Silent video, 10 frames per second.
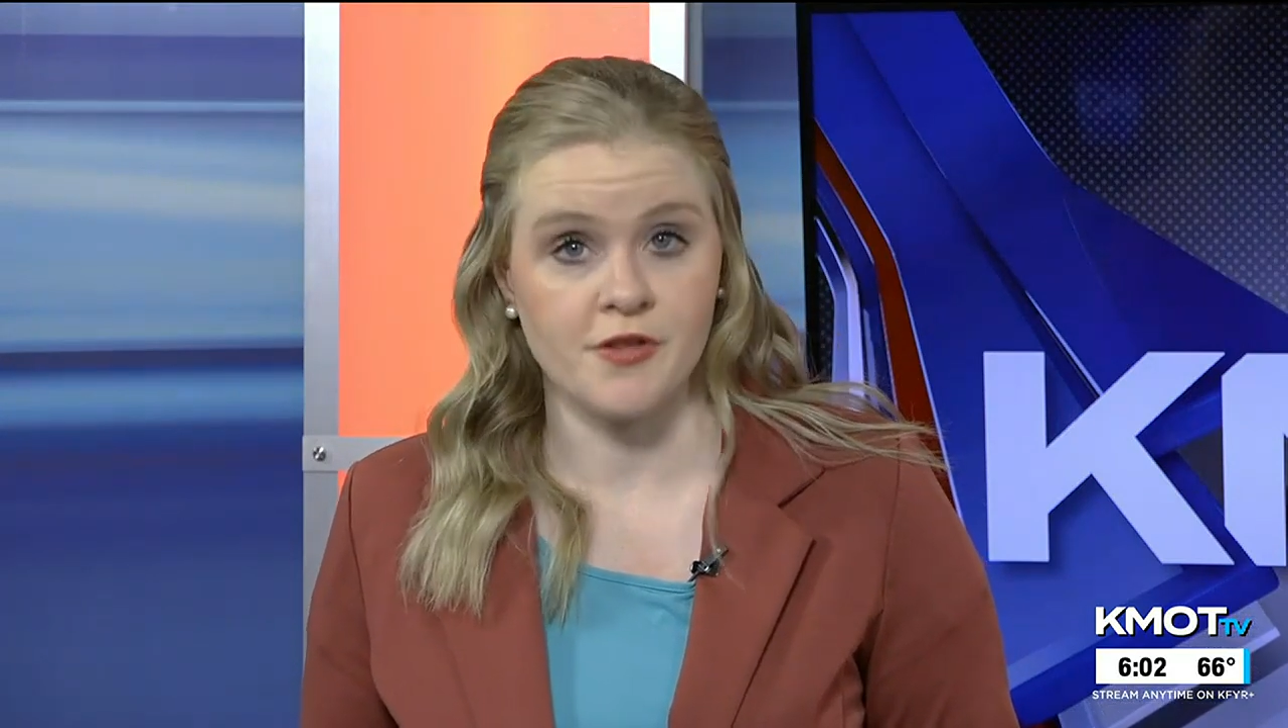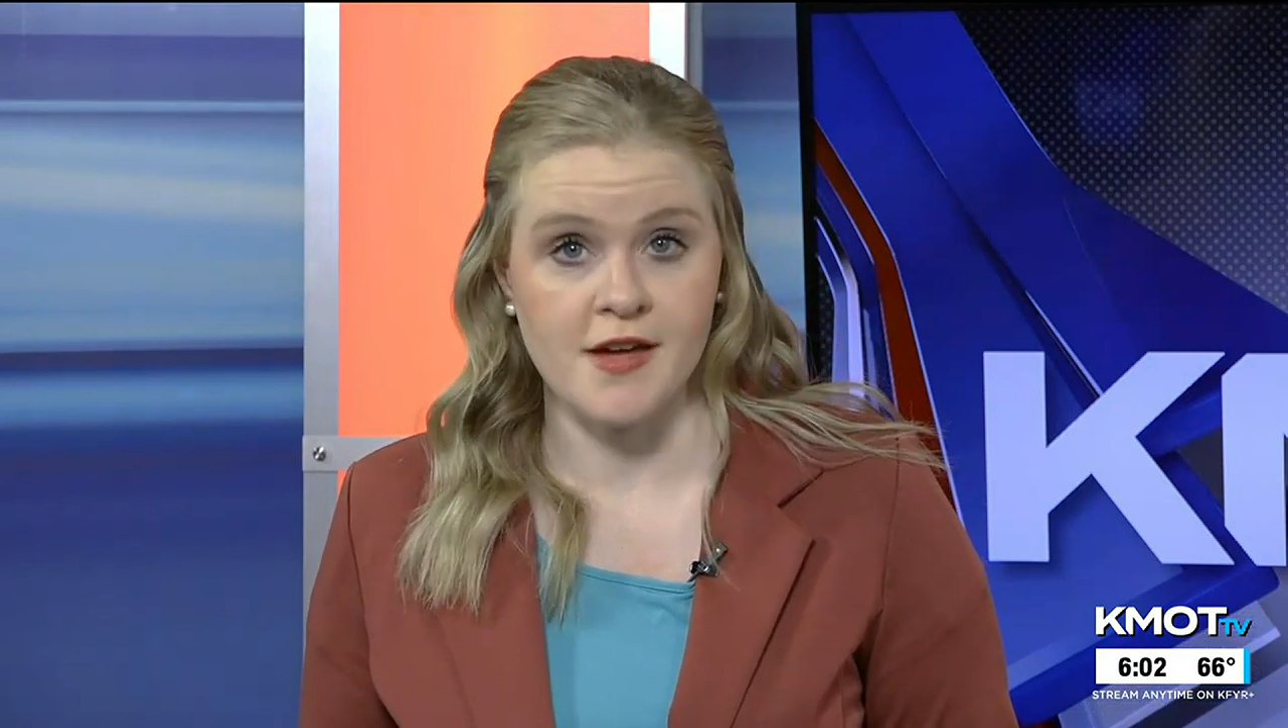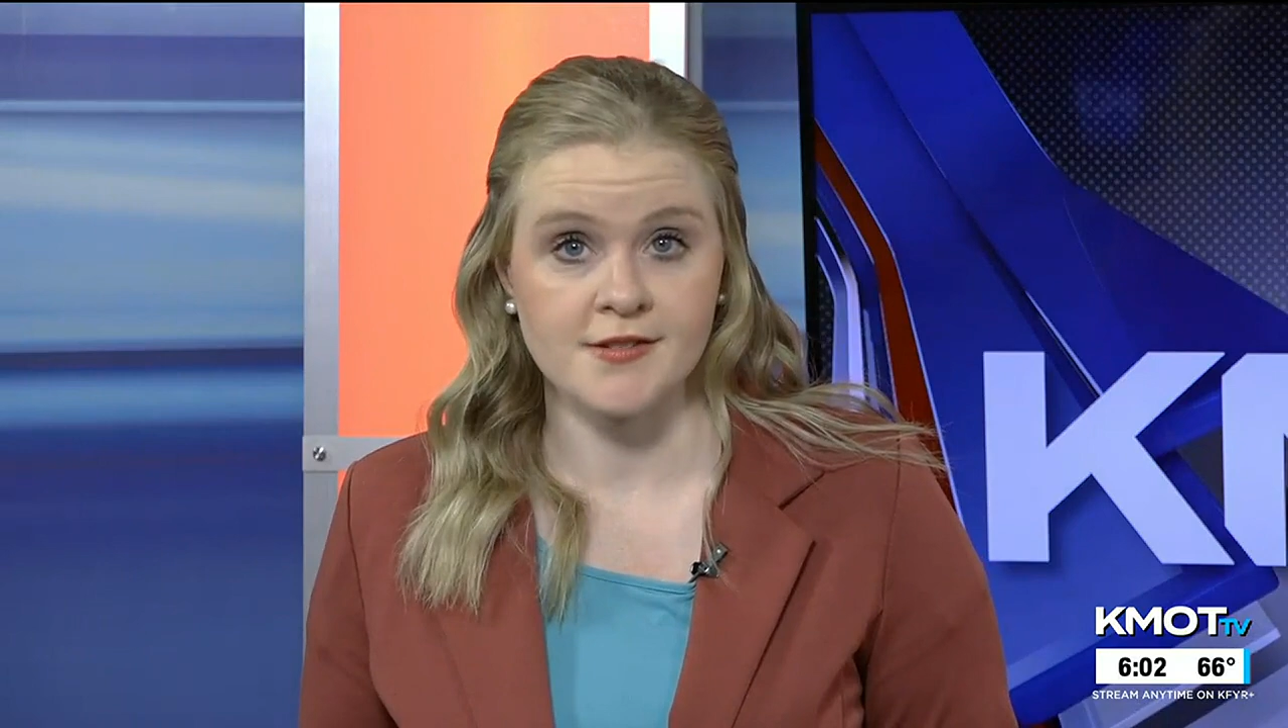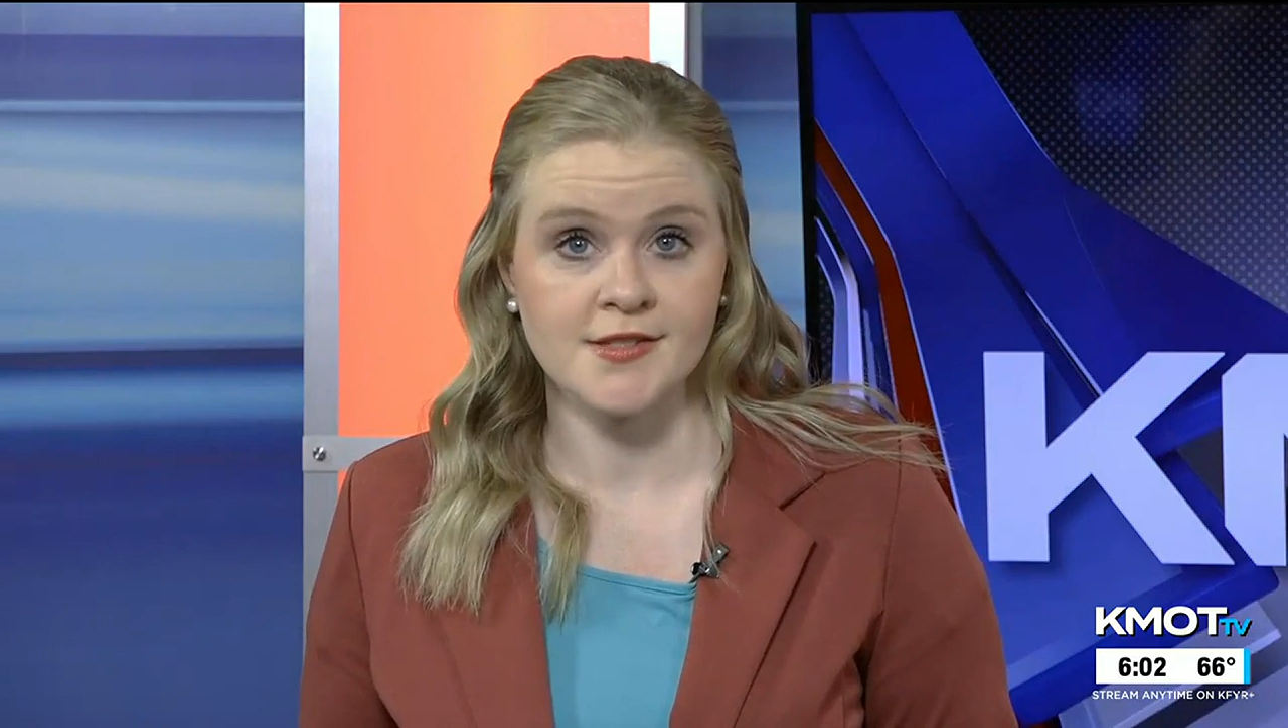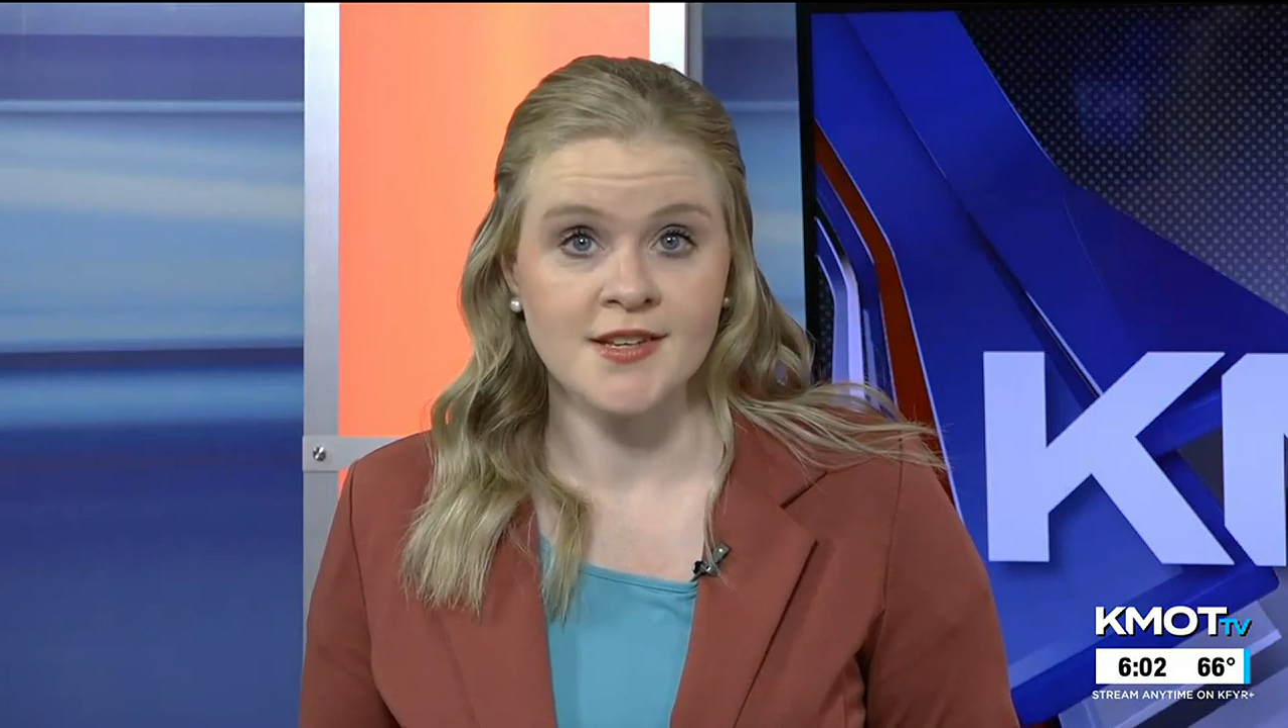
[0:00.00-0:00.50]

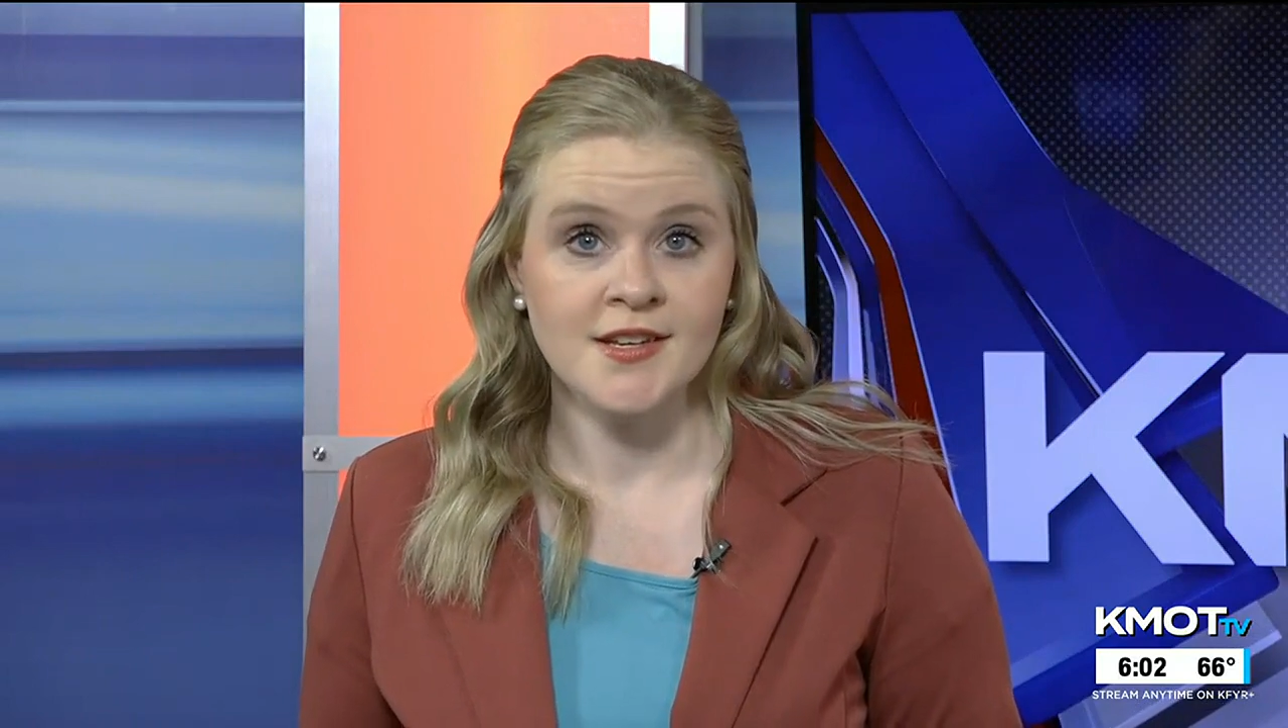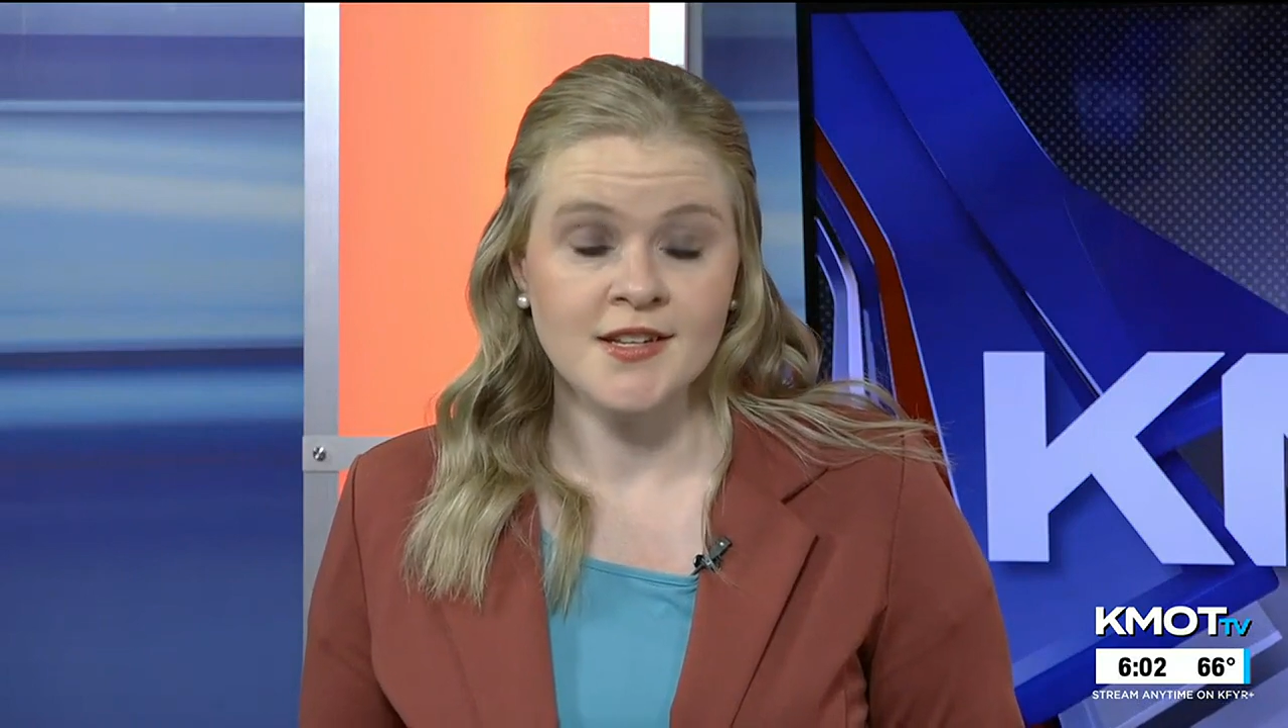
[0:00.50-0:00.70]
things.